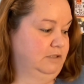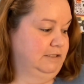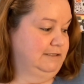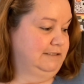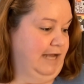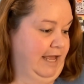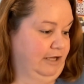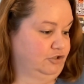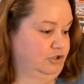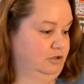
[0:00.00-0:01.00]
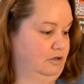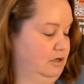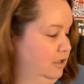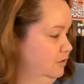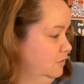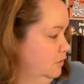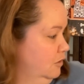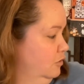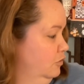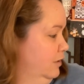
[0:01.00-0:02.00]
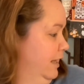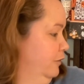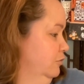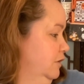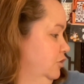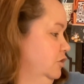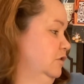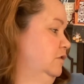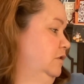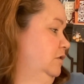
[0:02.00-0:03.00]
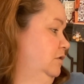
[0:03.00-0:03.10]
Stash. So acquisitions.